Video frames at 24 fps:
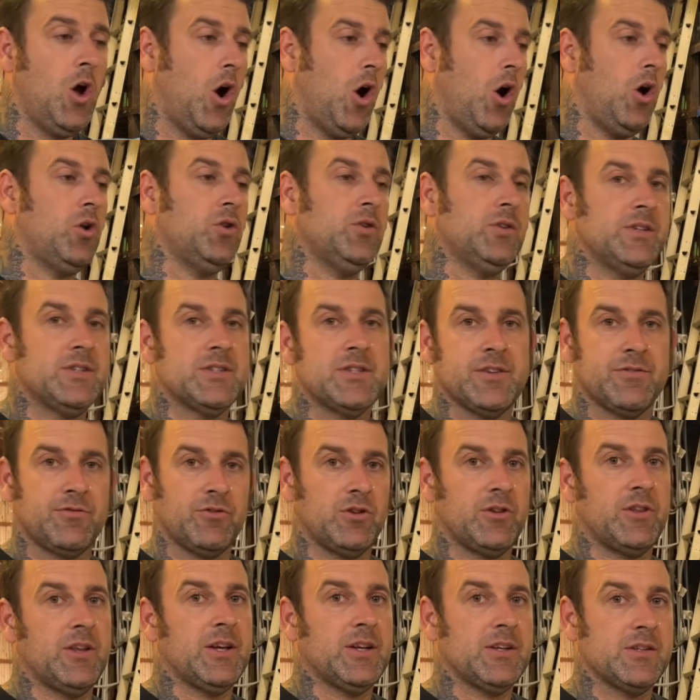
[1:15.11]
all these
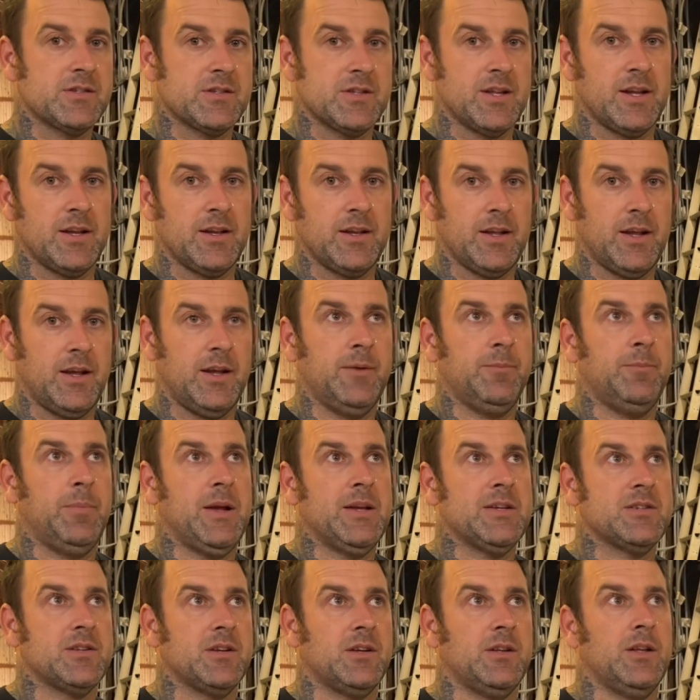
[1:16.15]
different things that they
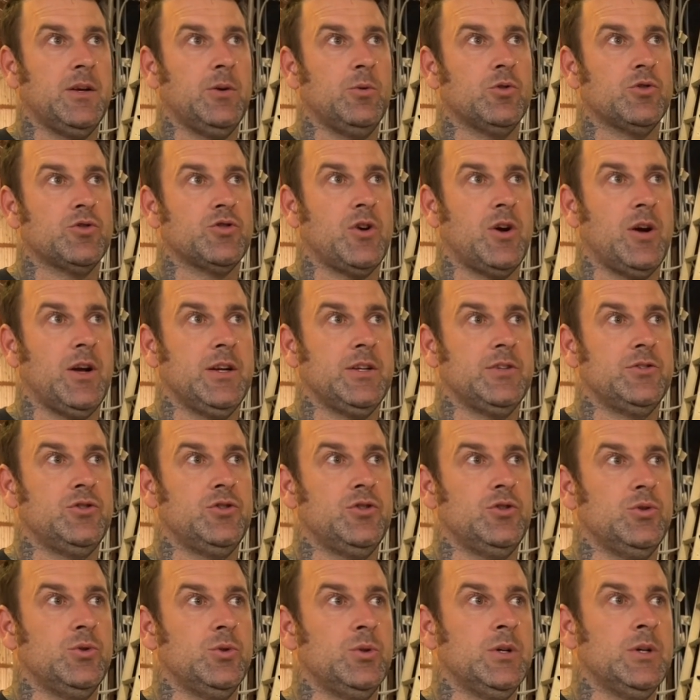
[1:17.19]
basically were trying
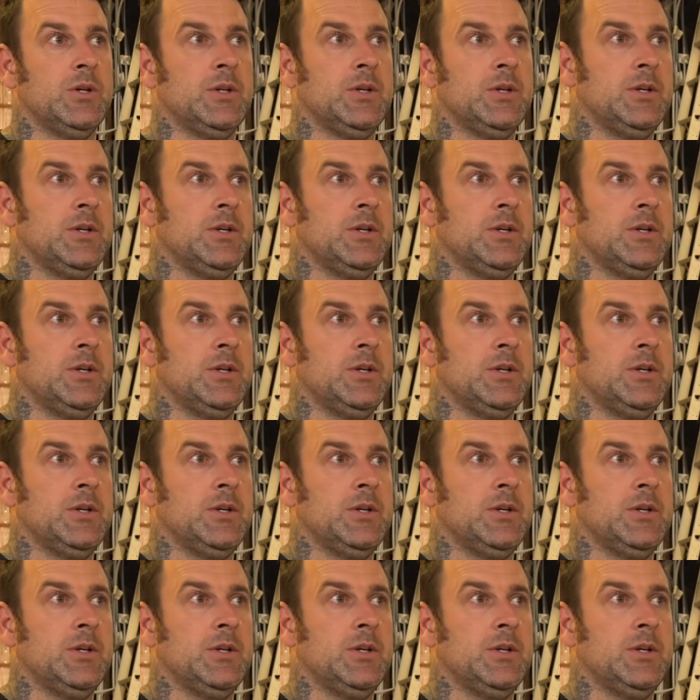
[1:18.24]
to,